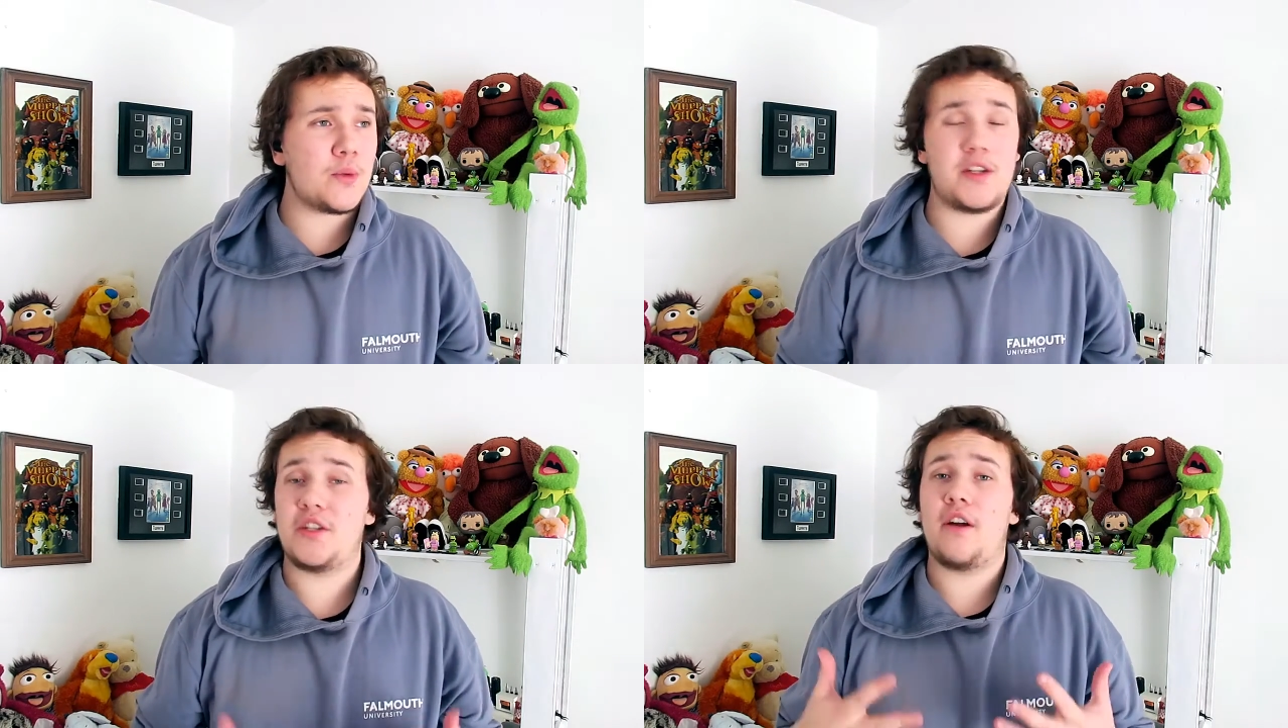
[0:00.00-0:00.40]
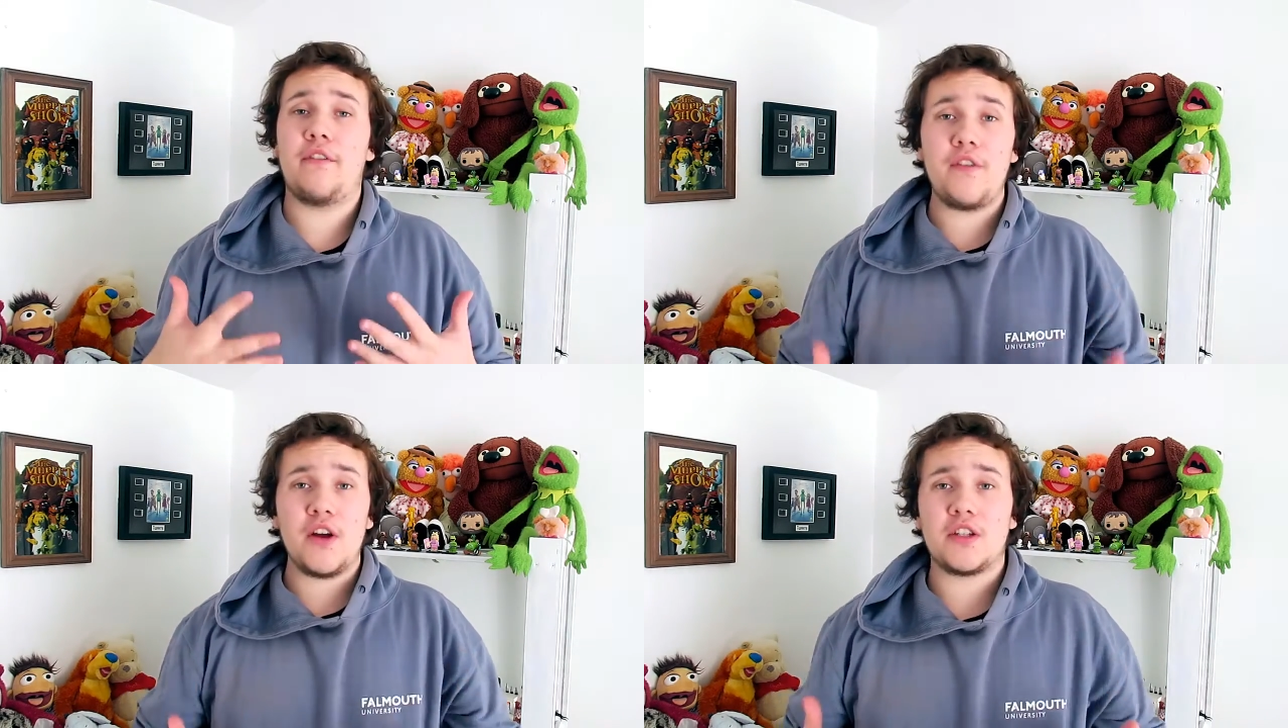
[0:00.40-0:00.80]
which is our
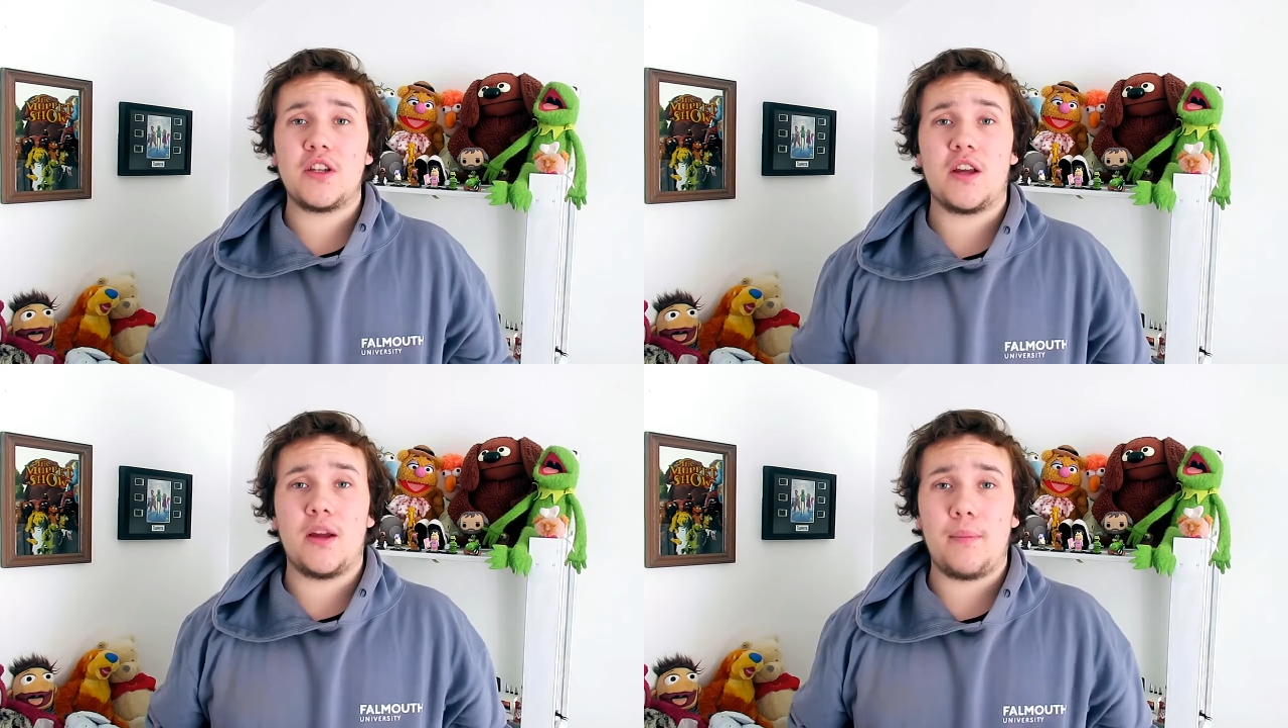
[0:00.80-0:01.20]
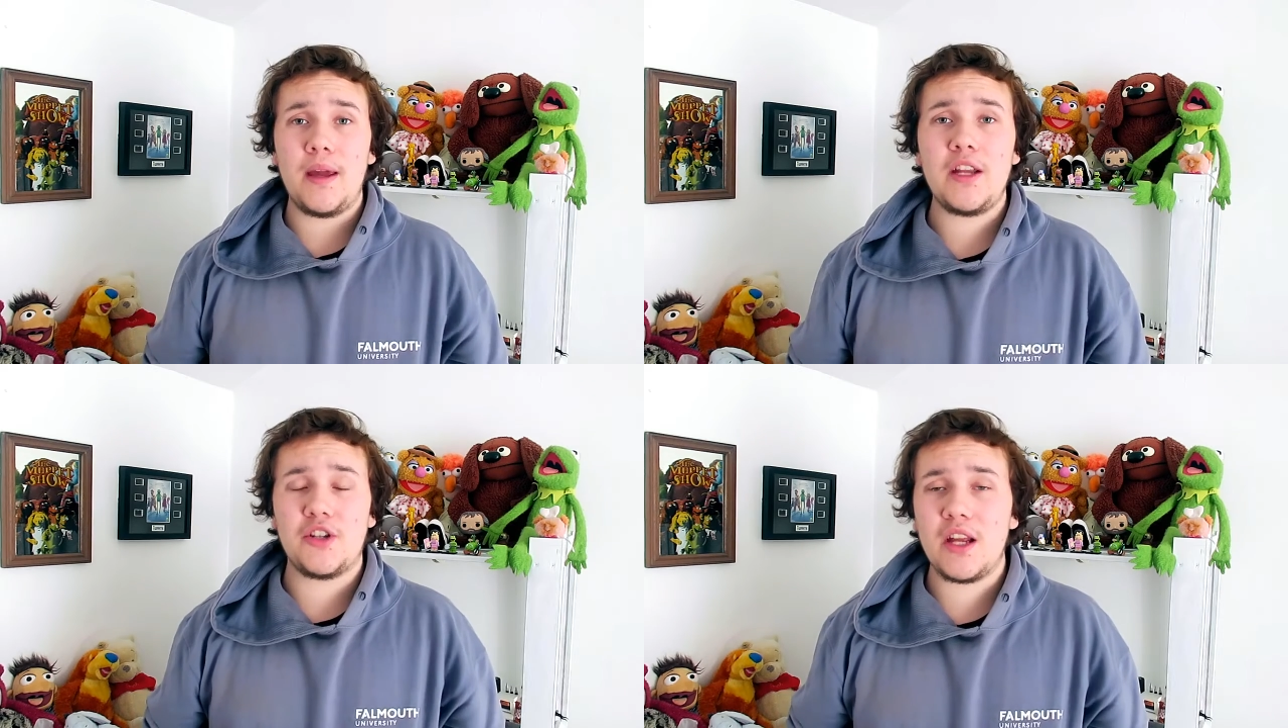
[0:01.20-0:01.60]
first look at
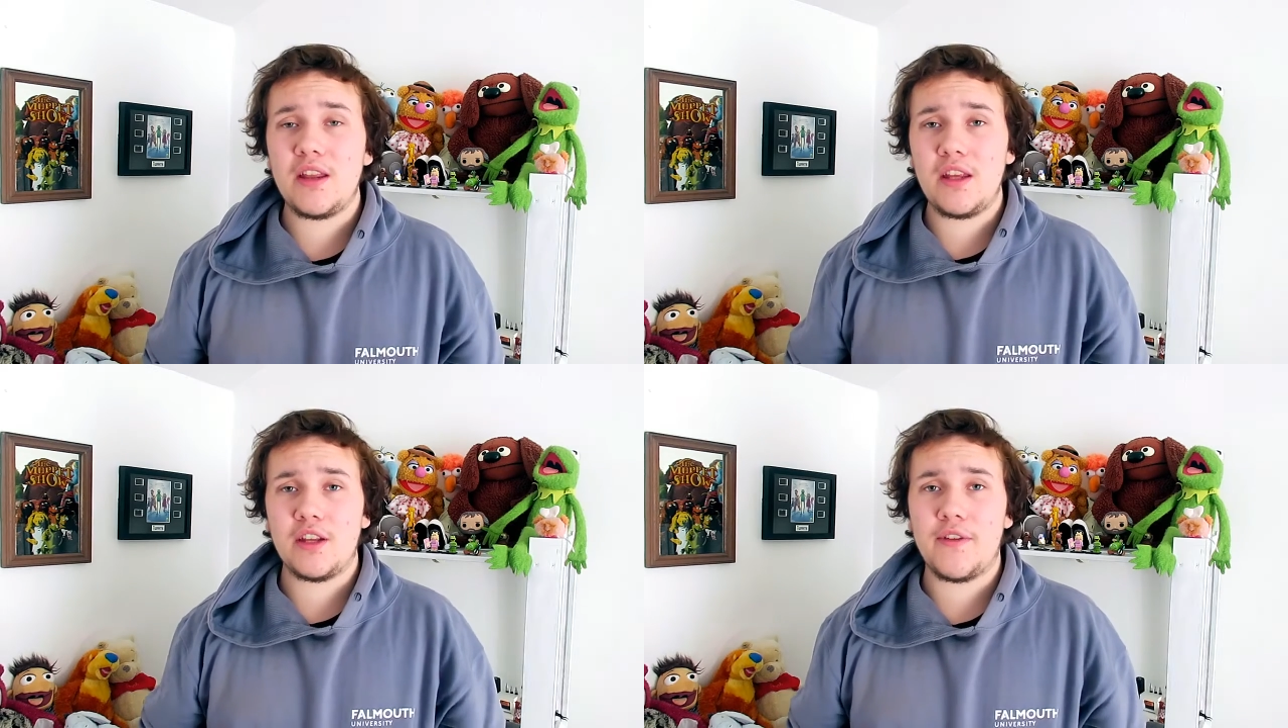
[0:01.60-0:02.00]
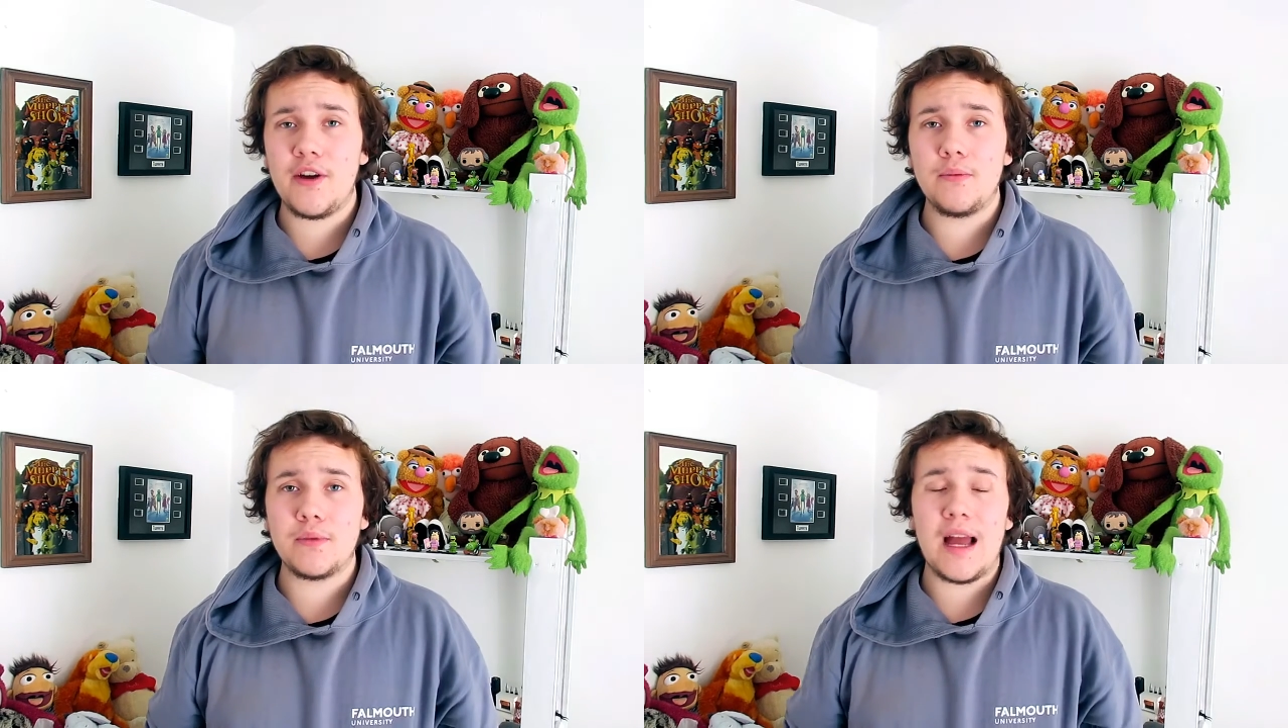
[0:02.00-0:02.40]
Peach in these
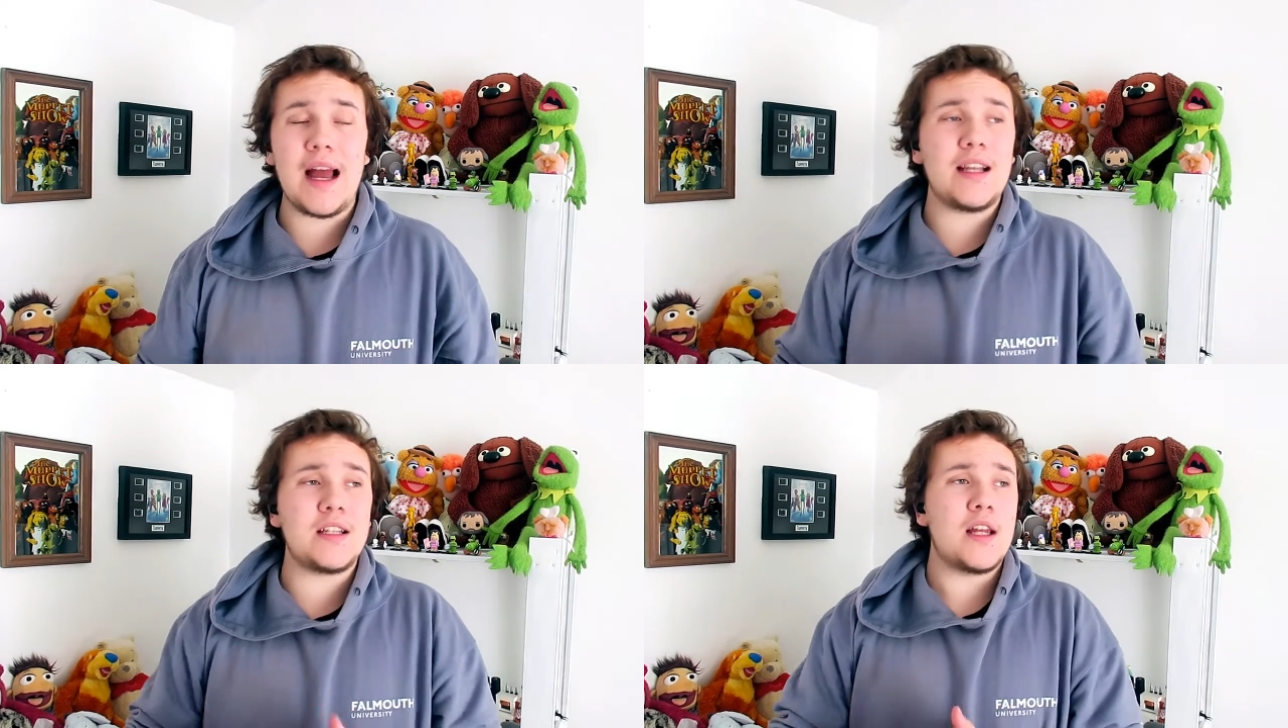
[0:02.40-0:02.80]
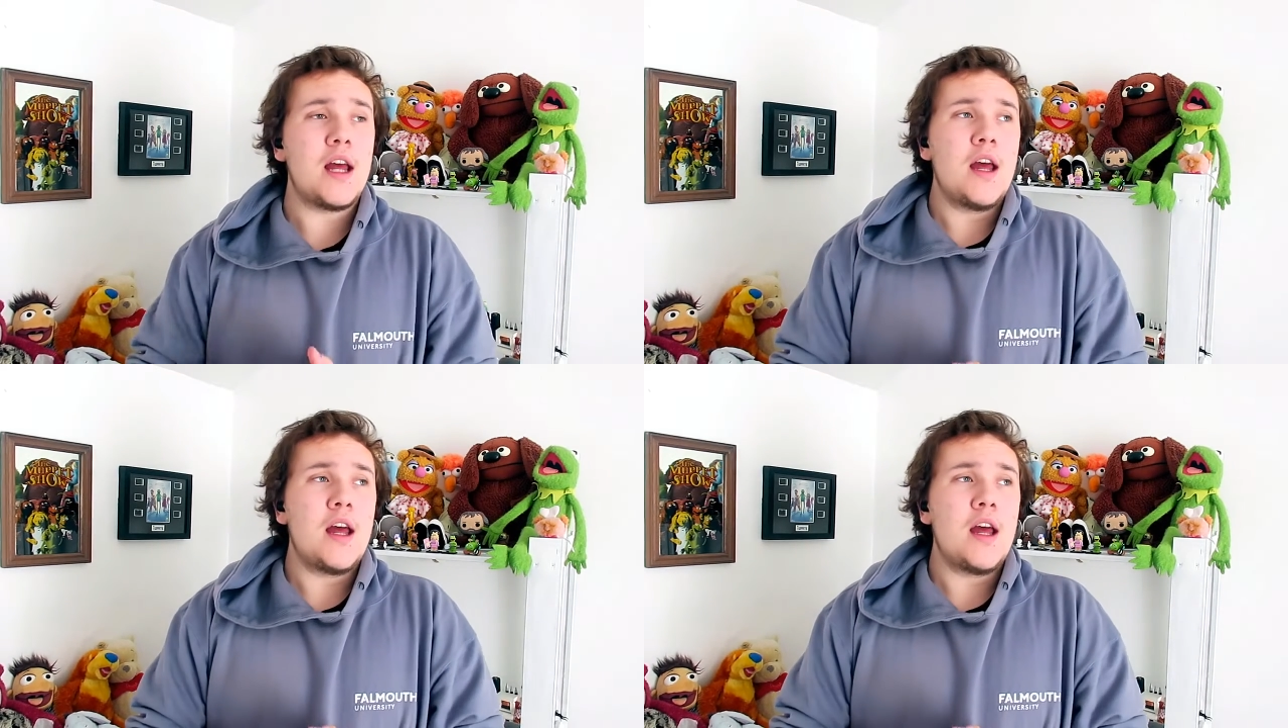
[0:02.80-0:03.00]
films, and